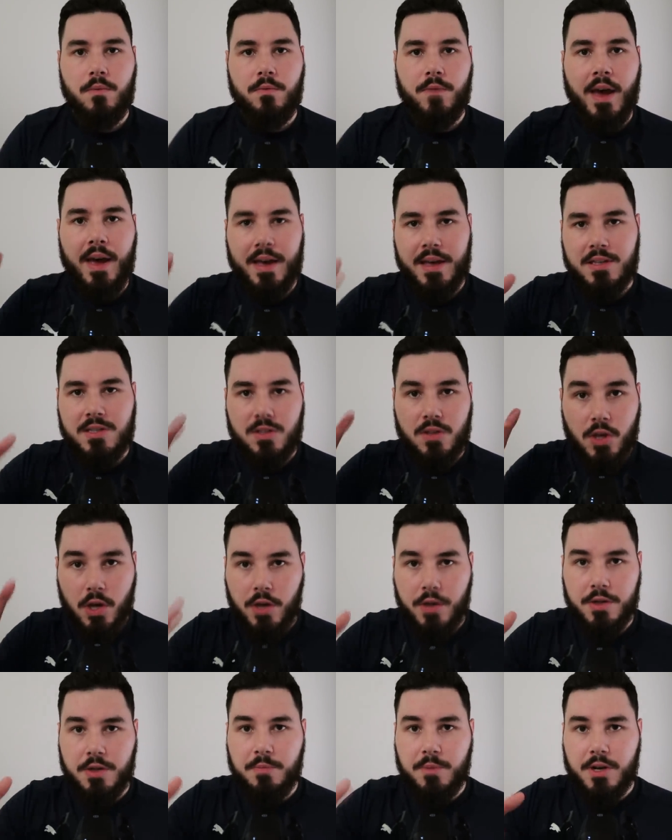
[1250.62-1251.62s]
that is
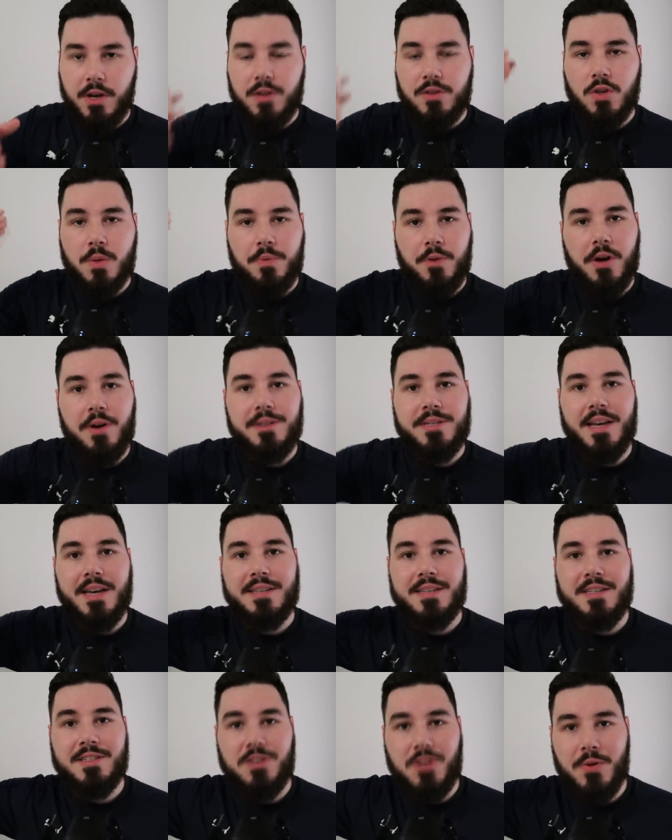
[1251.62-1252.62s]
good because your
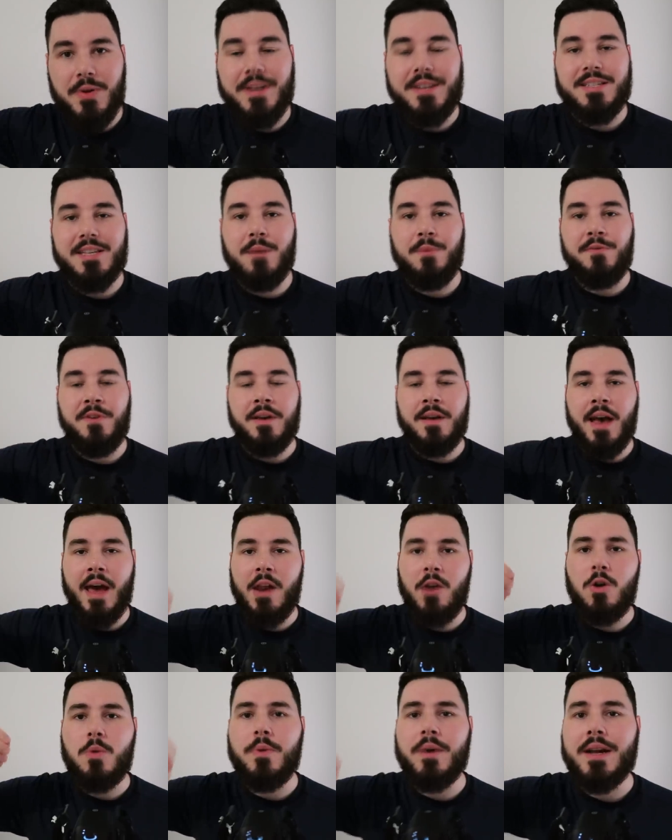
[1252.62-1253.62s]
protest is doing something
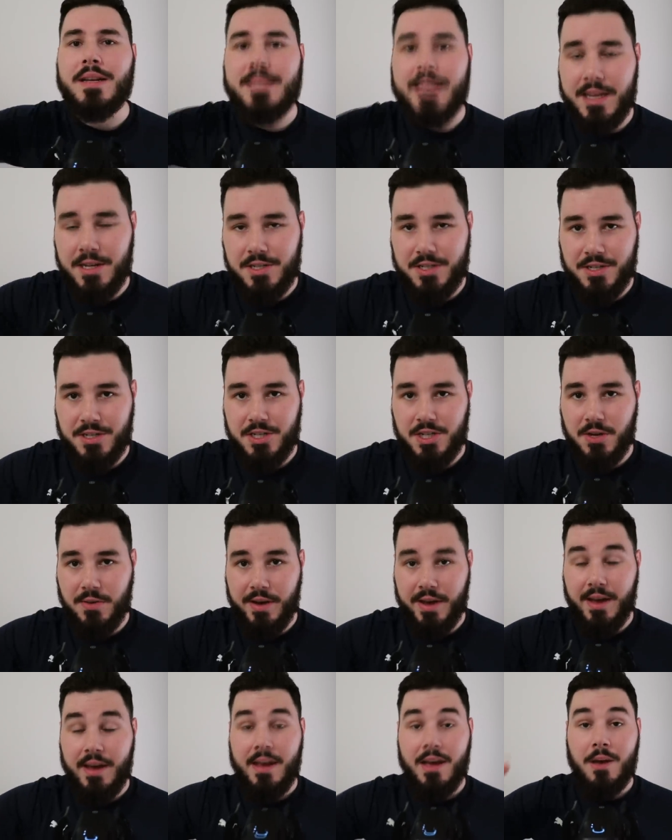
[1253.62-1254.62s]
and it will bring attention to
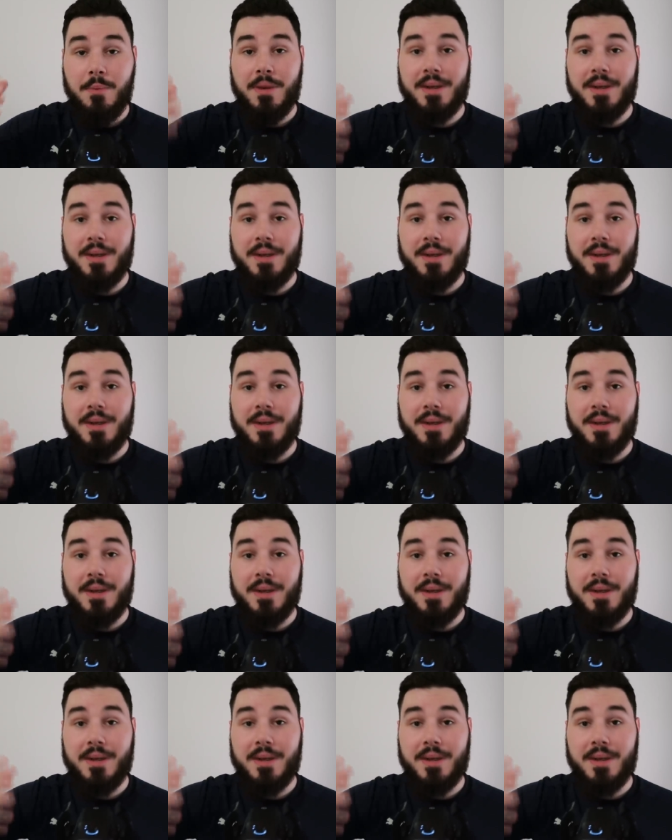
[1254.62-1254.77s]
it.